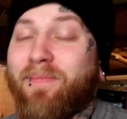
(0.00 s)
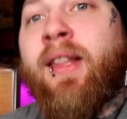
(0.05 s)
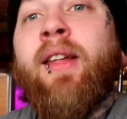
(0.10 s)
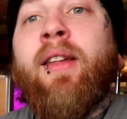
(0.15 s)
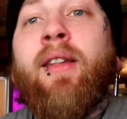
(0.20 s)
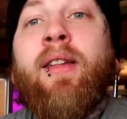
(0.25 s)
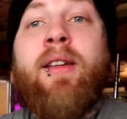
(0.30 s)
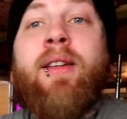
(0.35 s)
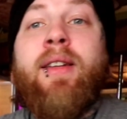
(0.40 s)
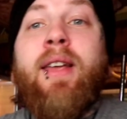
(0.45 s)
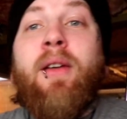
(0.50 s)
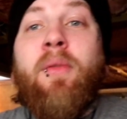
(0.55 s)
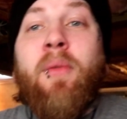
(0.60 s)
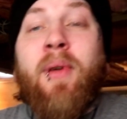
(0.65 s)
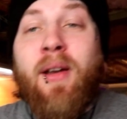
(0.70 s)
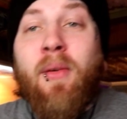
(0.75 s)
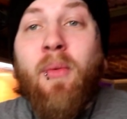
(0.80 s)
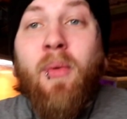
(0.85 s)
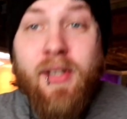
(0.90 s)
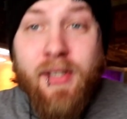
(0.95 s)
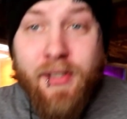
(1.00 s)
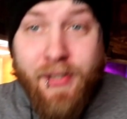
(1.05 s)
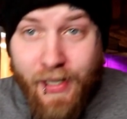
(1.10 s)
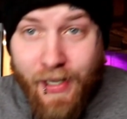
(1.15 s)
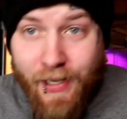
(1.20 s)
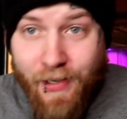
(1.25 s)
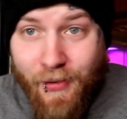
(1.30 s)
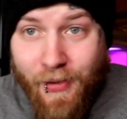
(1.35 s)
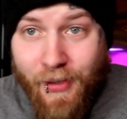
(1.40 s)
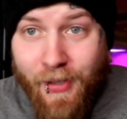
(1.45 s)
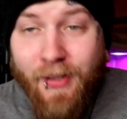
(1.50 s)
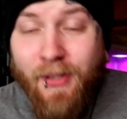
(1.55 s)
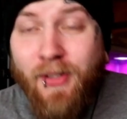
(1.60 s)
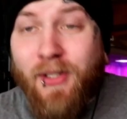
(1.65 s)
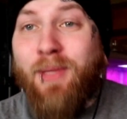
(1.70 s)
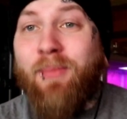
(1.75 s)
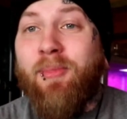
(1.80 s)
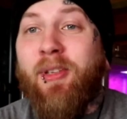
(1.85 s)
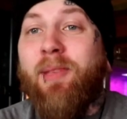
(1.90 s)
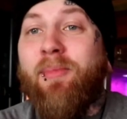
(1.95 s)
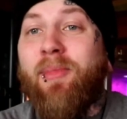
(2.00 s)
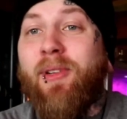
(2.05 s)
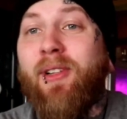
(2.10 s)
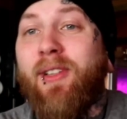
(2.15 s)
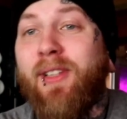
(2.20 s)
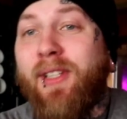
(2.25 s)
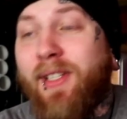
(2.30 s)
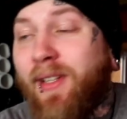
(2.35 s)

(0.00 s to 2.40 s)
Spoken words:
At the end of the day, what I want to say to all those people